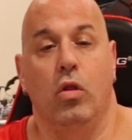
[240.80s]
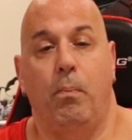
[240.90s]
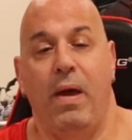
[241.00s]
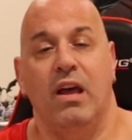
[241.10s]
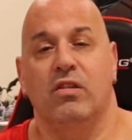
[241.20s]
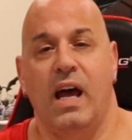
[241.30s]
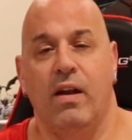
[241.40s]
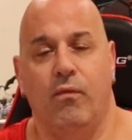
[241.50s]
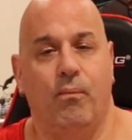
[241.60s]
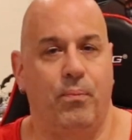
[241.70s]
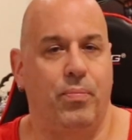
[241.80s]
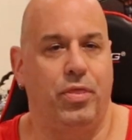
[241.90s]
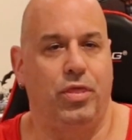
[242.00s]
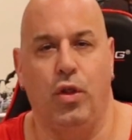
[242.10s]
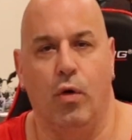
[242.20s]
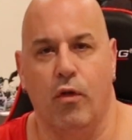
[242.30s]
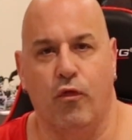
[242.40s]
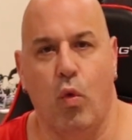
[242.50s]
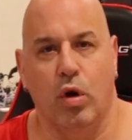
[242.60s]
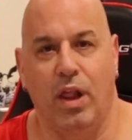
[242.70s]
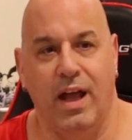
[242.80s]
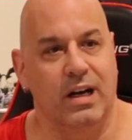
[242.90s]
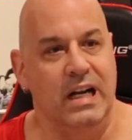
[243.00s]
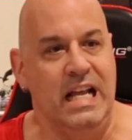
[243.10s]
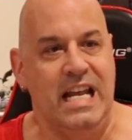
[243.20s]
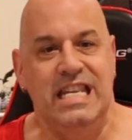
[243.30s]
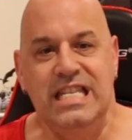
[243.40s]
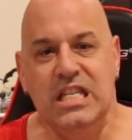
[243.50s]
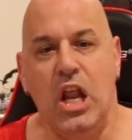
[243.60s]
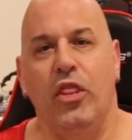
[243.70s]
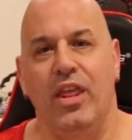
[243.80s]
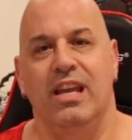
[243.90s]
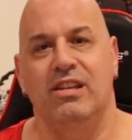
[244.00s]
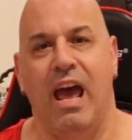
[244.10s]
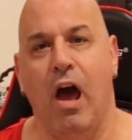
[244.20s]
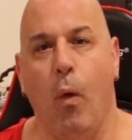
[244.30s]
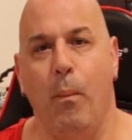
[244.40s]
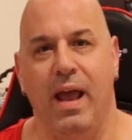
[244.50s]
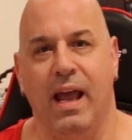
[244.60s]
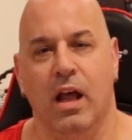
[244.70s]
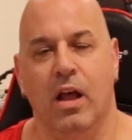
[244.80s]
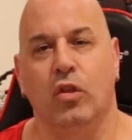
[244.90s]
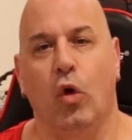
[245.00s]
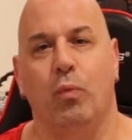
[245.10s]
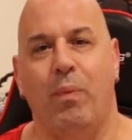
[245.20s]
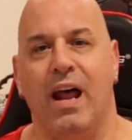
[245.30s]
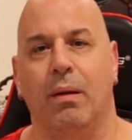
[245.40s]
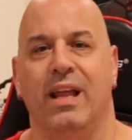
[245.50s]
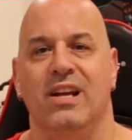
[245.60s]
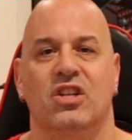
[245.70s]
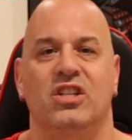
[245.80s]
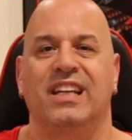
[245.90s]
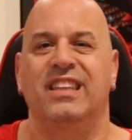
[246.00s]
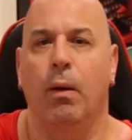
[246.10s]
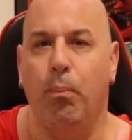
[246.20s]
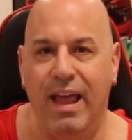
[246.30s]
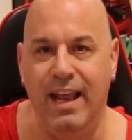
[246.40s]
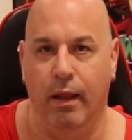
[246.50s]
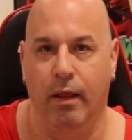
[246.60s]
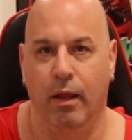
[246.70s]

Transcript: Past that 3rd or 4th layer, nothing is helping those bottom layers stick to the plate,